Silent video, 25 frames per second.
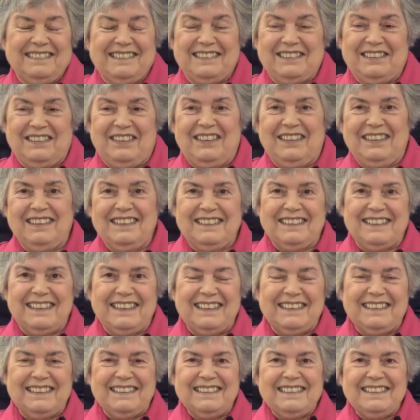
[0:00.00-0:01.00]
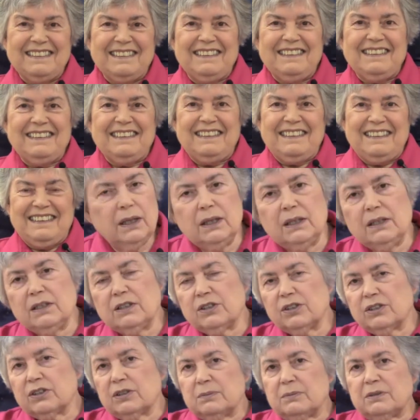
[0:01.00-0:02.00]
it's a holiday.
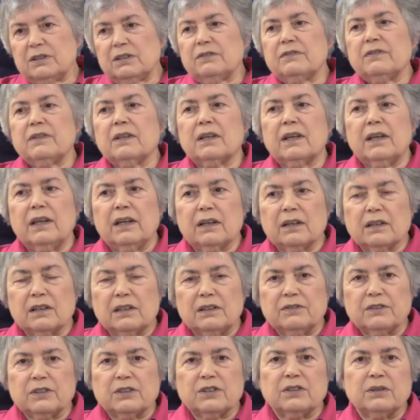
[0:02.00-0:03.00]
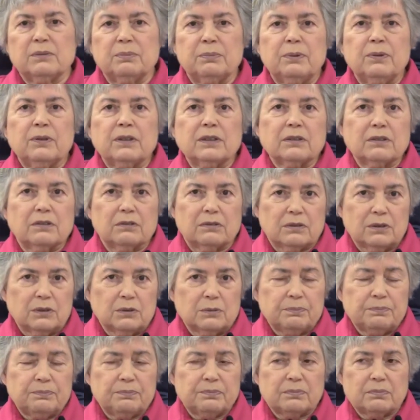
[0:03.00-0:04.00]
In terms of the caregiver support
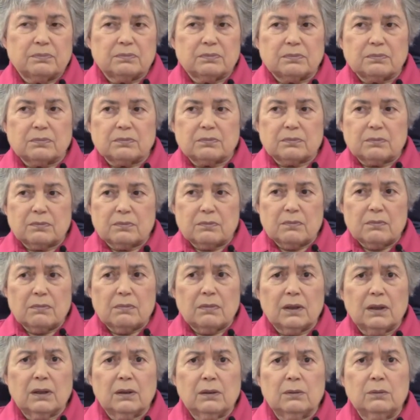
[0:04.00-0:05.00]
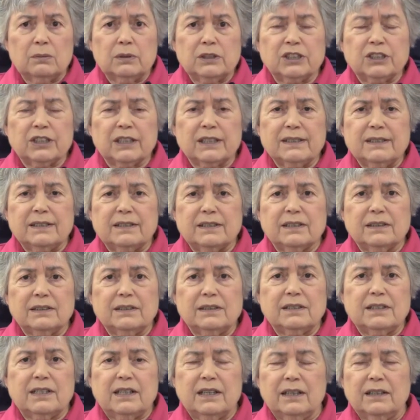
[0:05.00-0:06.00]
group, which I
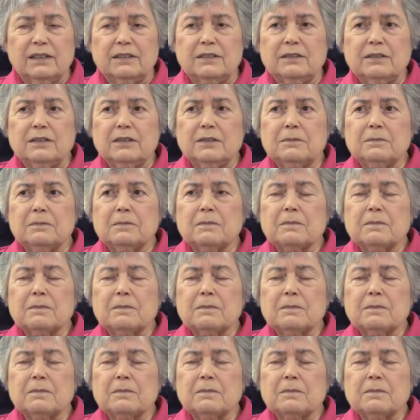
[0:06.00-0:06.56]
still attend,